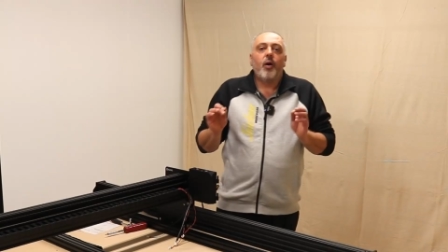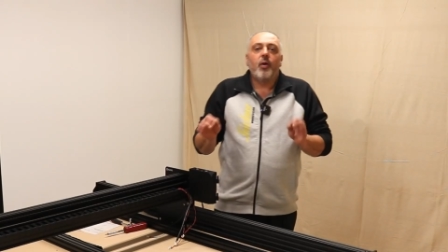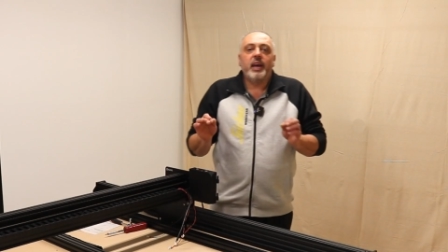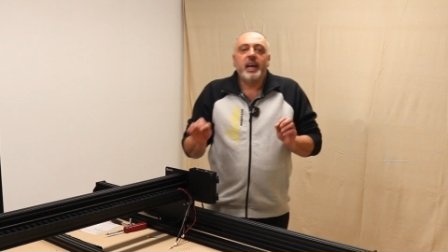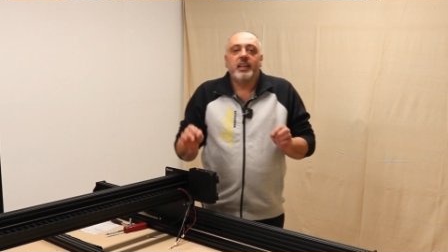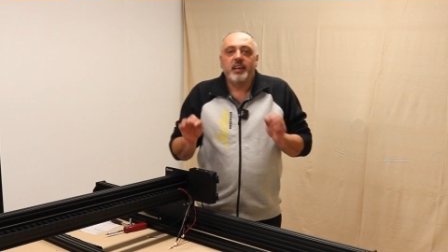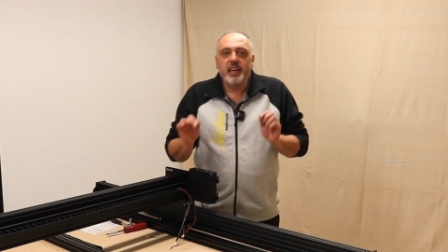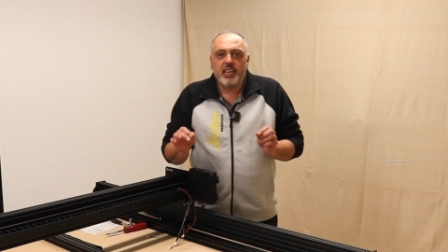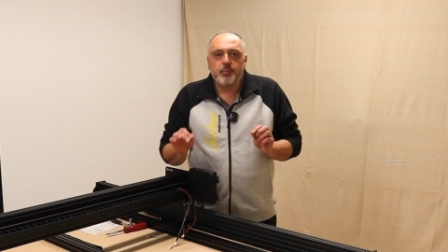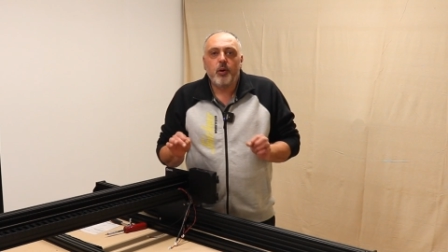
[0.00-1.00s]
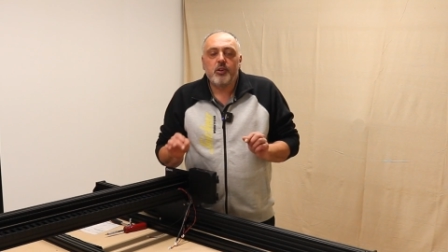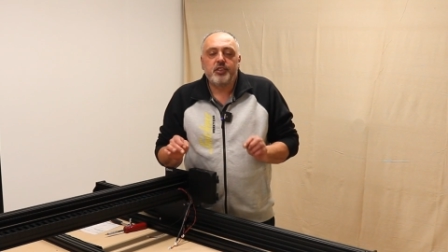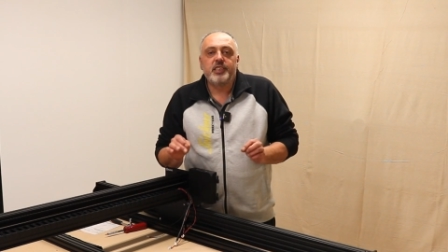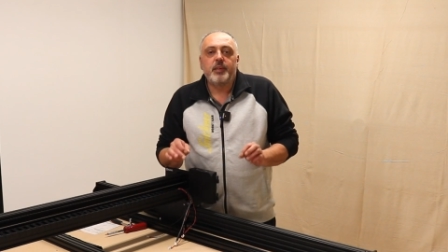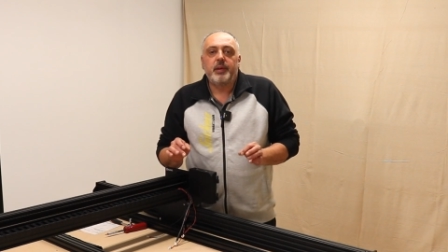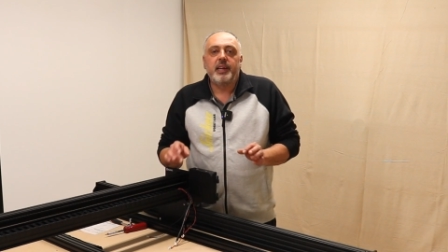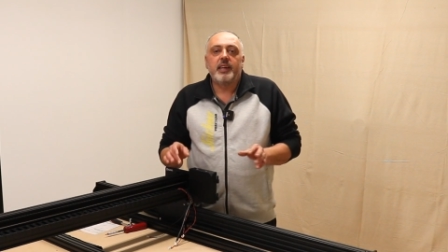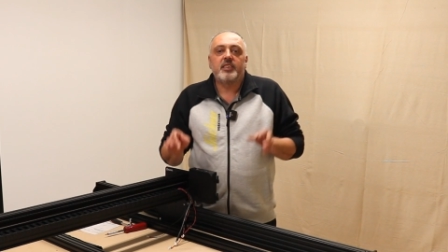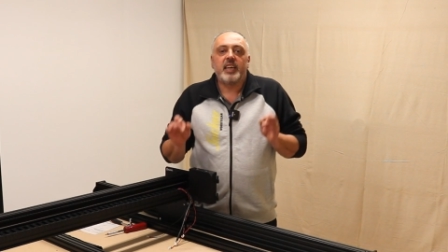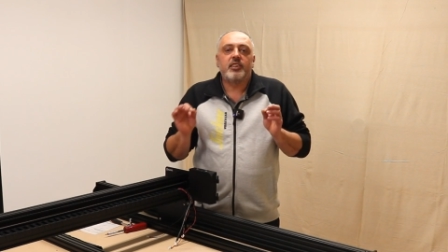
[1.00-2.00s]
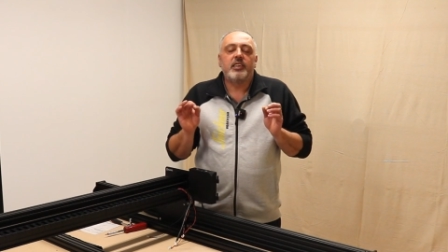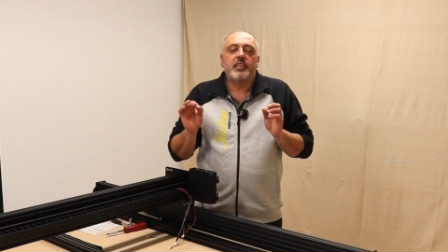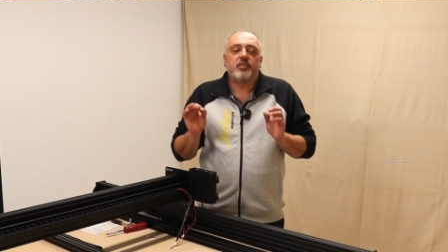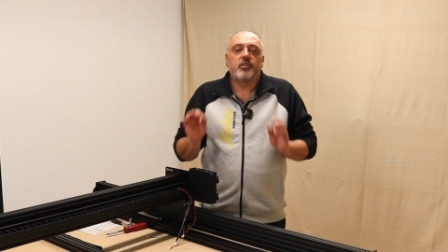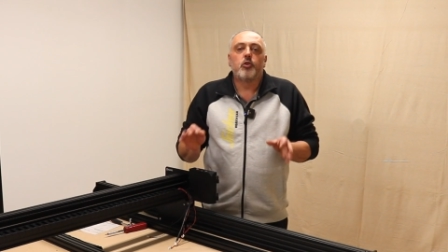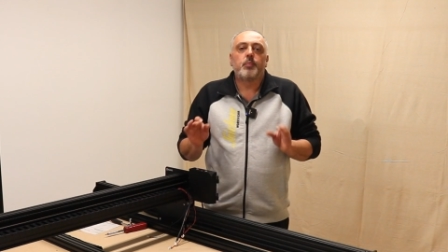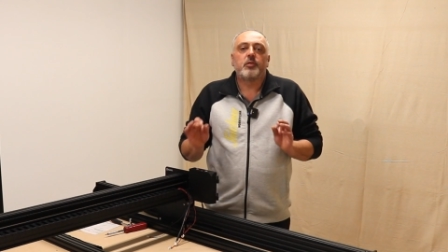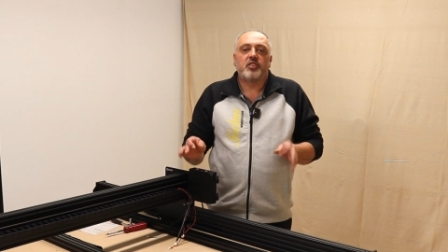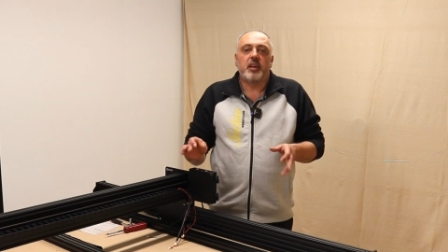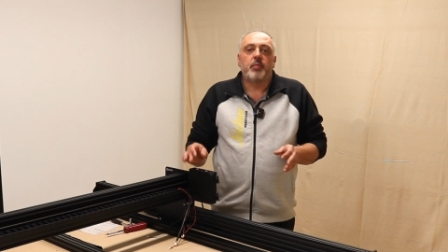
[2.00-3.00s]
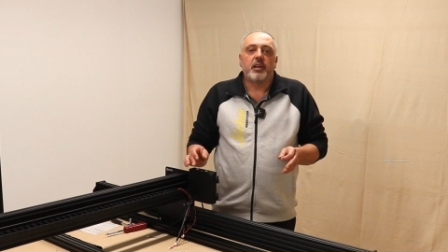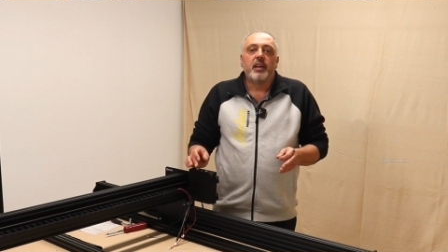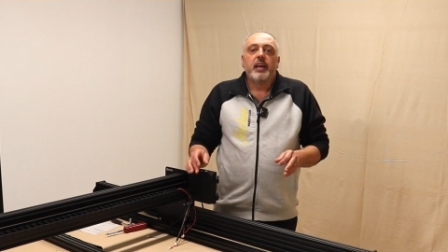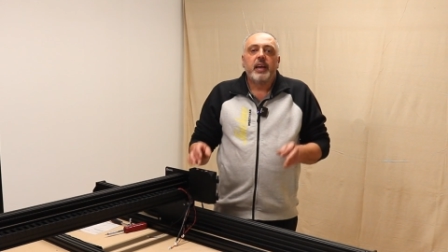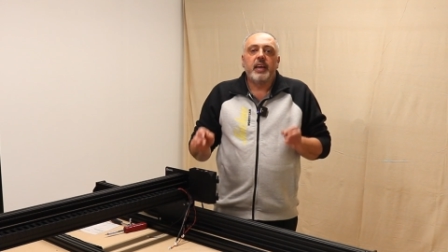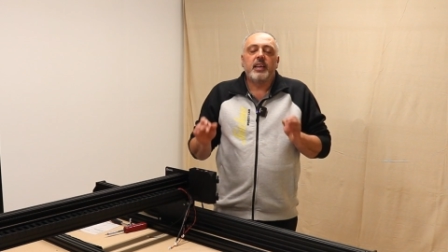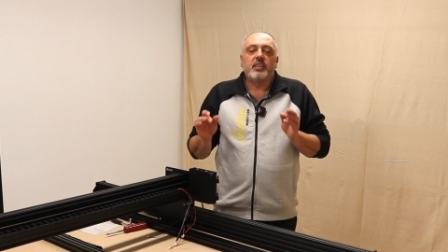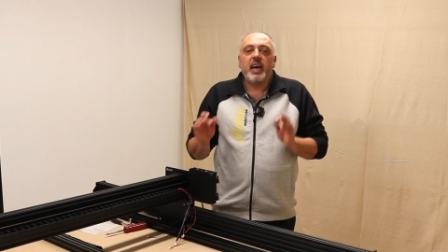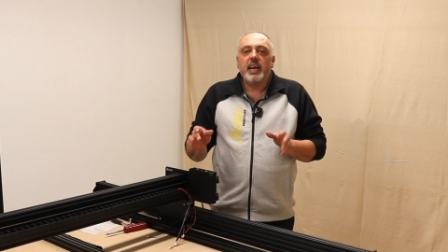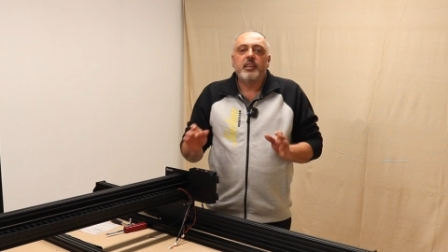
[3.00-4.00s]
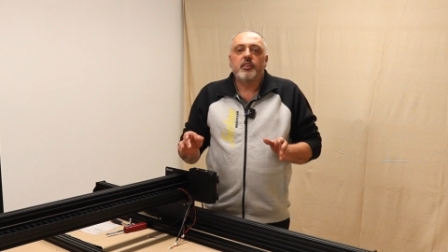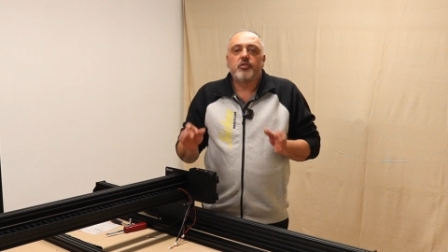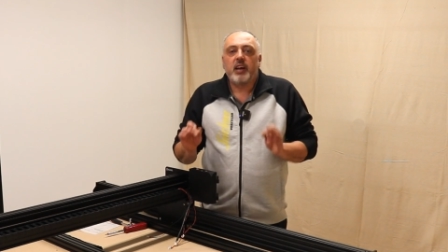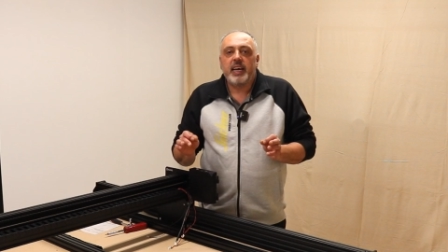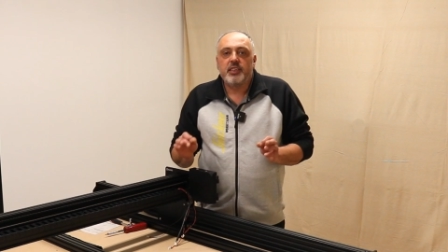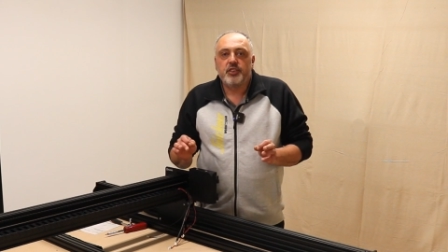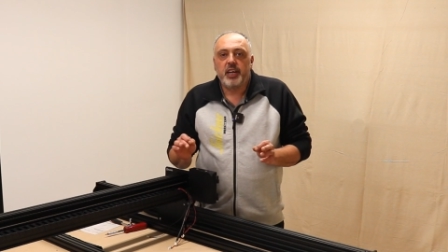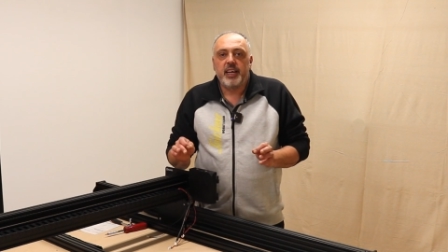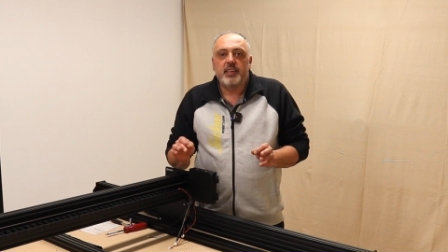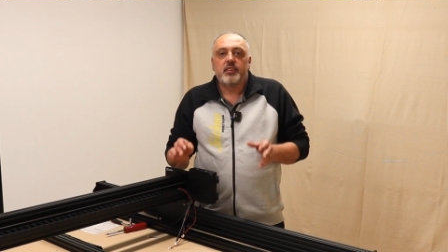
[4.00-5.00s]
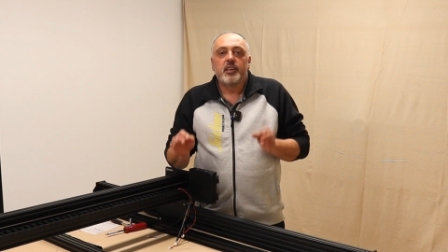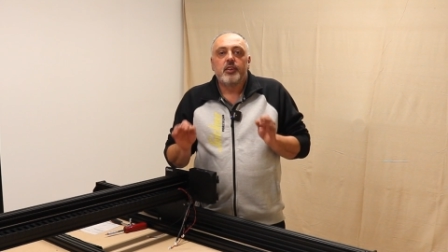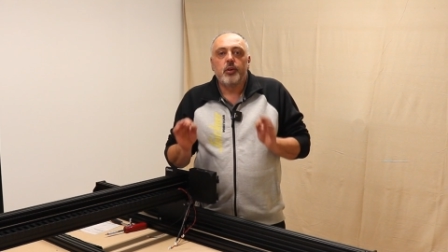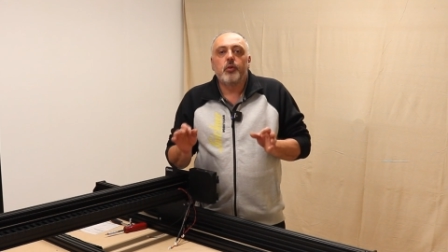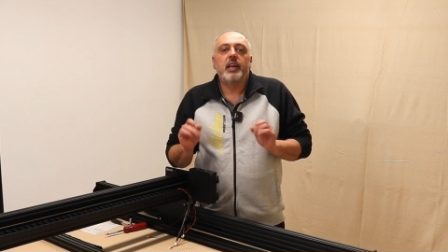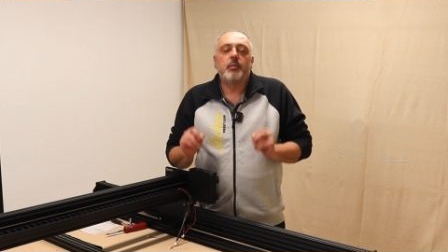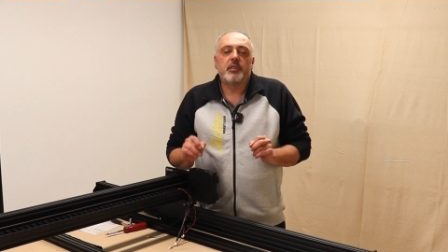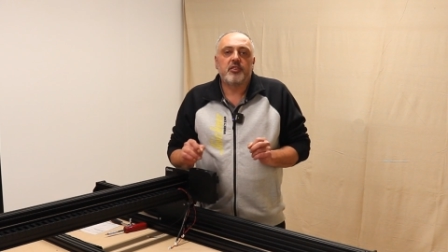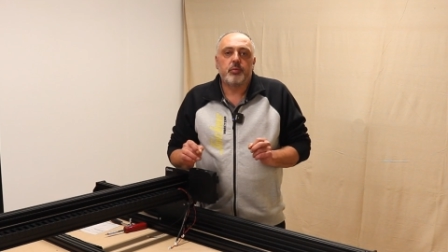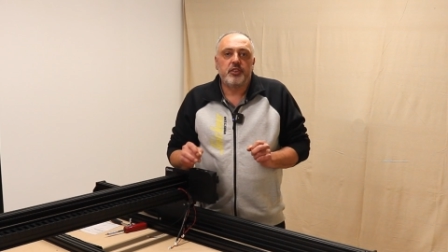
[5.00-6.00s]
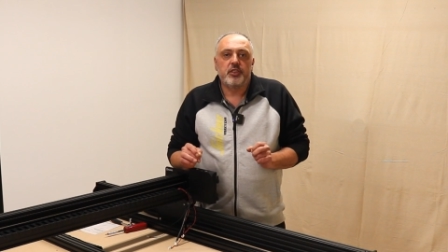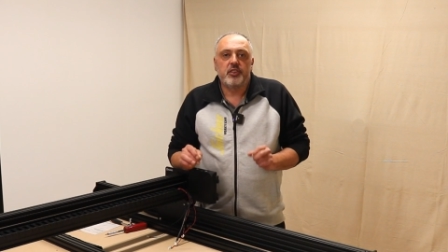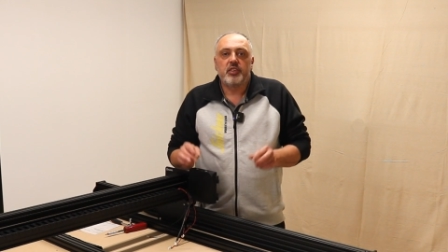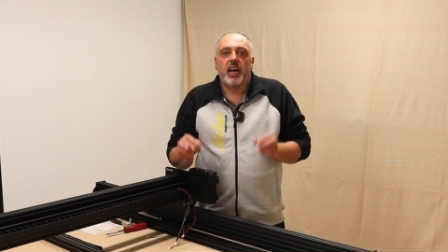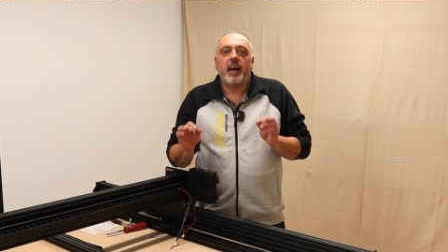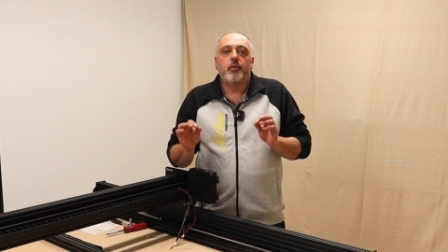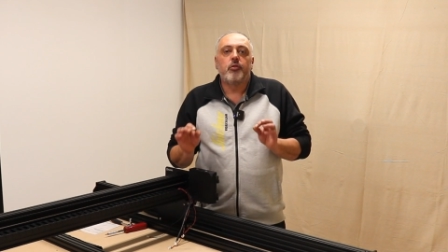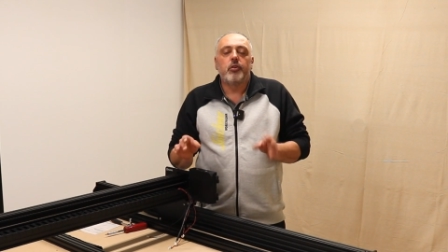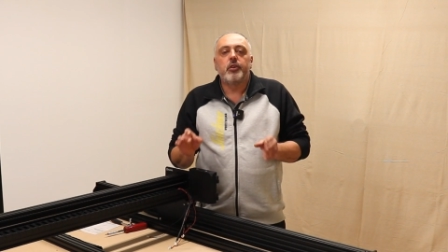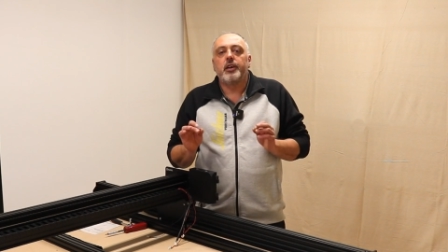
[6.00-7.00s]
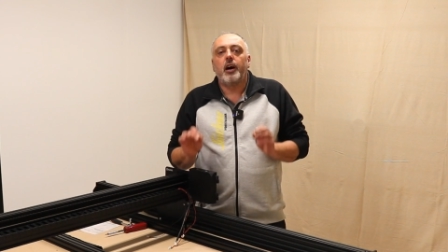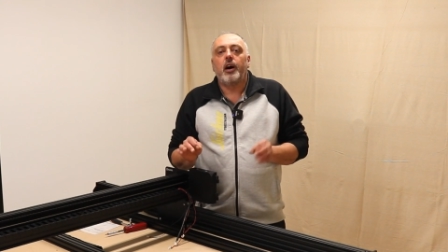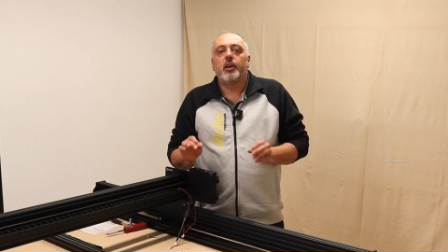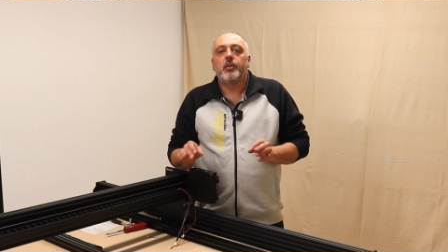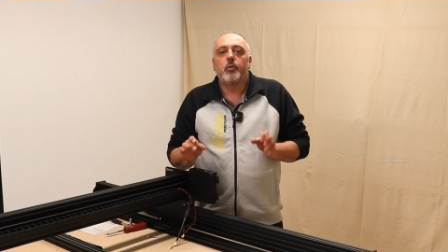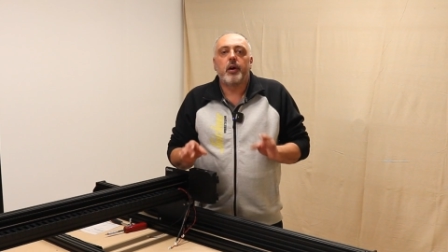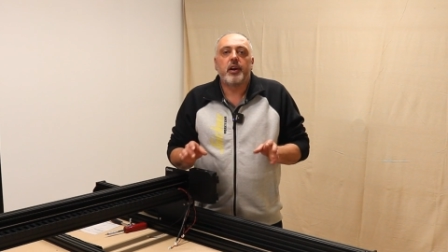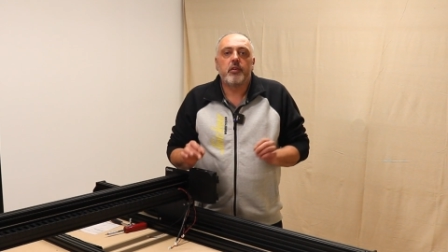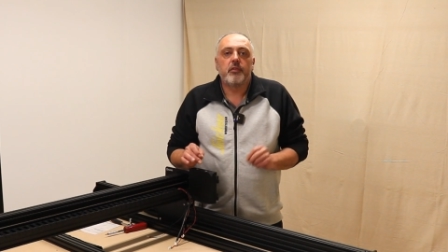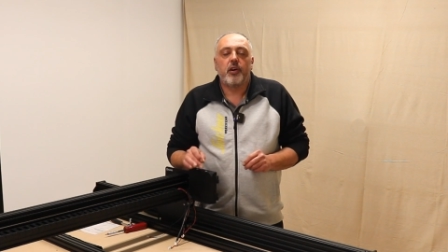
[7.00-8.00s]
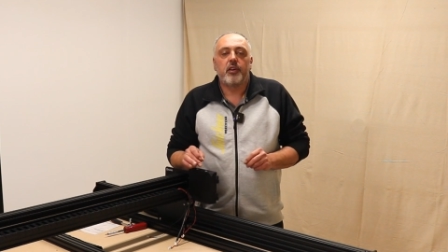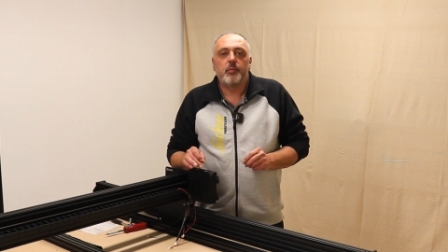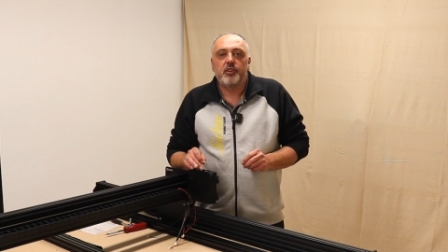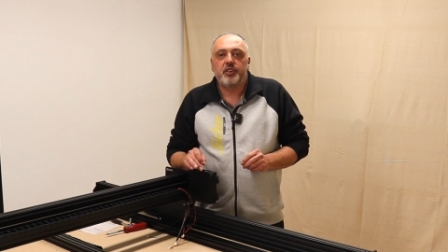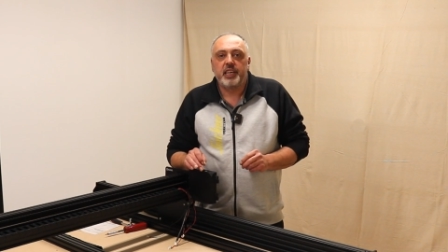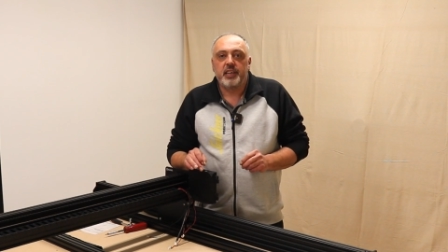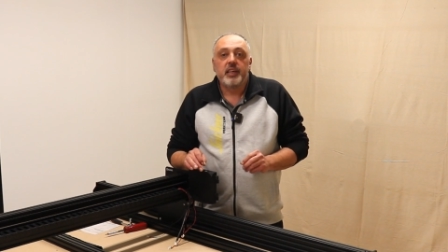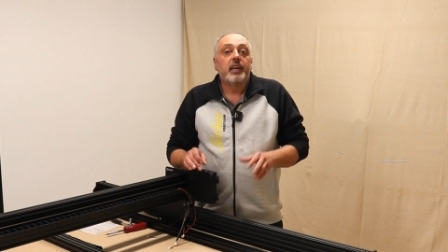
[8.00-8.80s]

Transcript: Okay, the next portion of the build is actually super simple. It is adding the drag chains, 2 limit switches and running all the wiring for the machine.